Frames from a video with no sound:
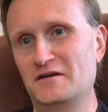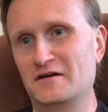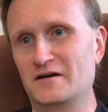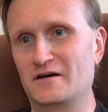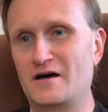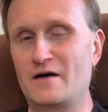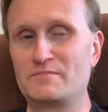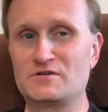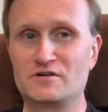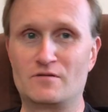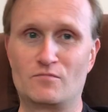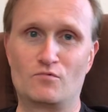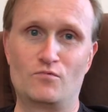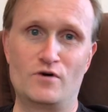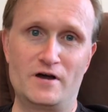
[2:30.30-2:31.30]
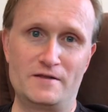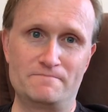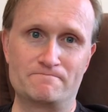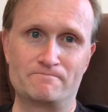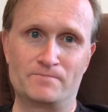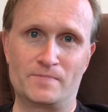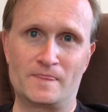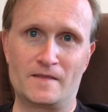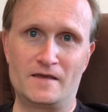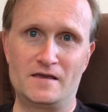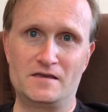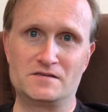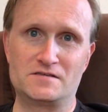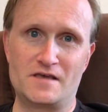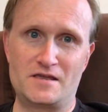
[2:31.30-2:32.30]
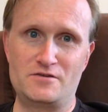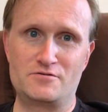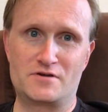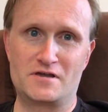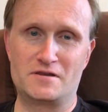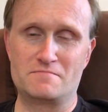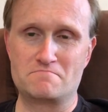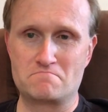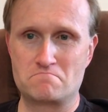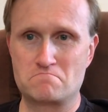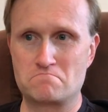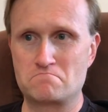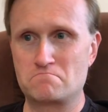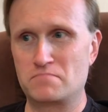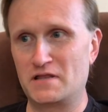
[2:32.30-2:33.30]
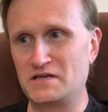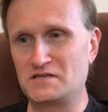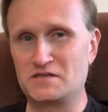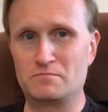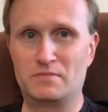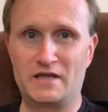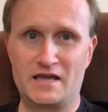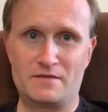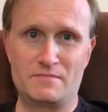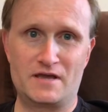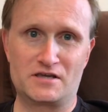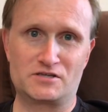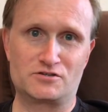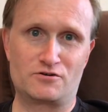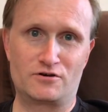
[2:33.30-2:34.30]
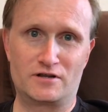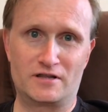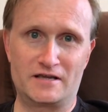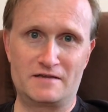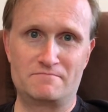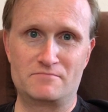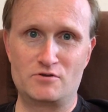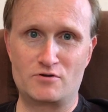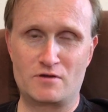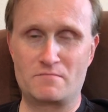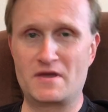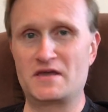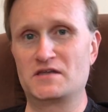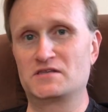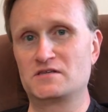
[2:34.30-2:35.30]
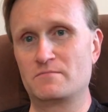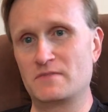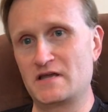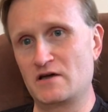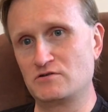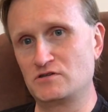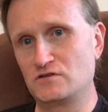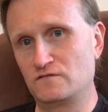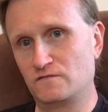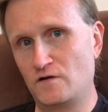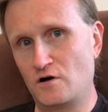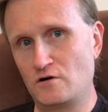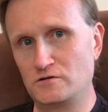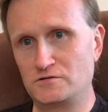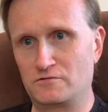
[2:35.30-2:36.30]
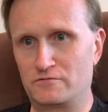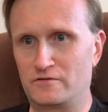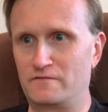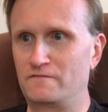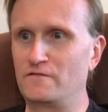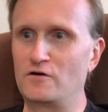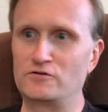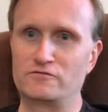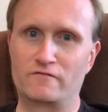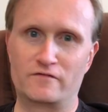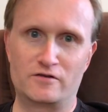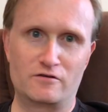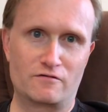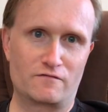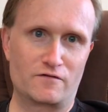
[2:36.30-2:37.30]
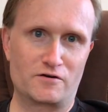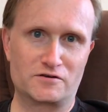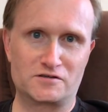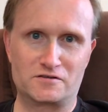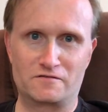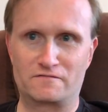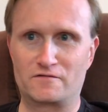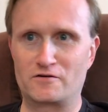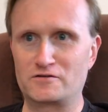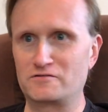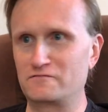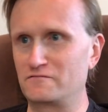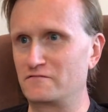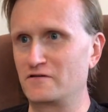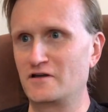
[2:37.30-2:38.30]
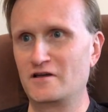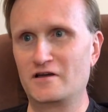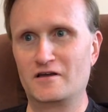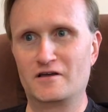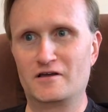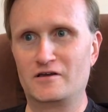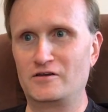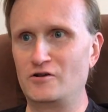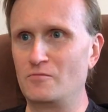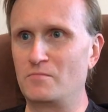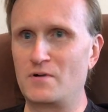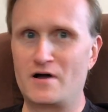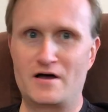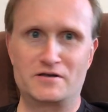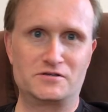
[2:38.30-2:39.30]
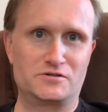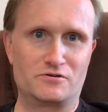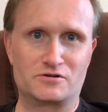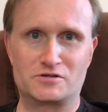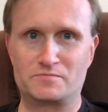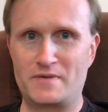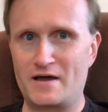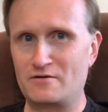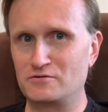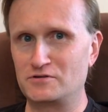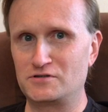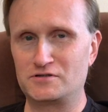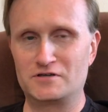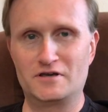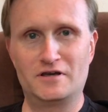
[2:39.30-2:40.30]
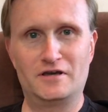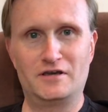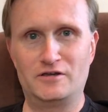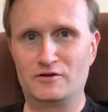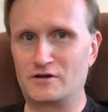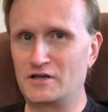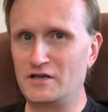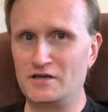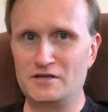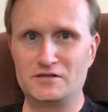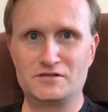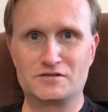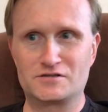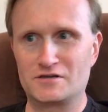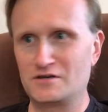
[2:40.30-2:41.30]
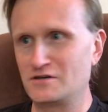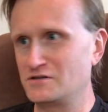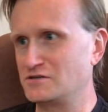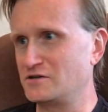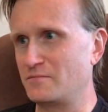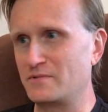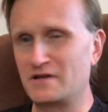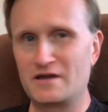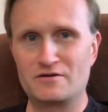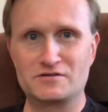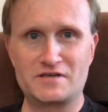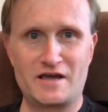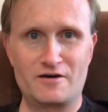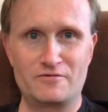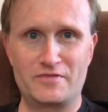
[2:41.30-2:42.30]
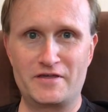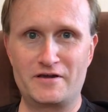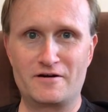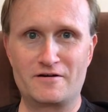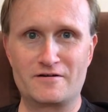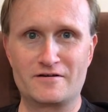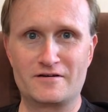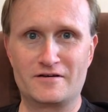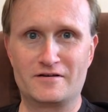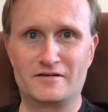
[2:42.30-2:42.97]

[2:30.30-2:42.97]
Uh, option number one is that you can place the blame externally. You can make it somebody else's fault or the fault of the universe, the fault of your boss, your spouse, your kids, somebody else out there.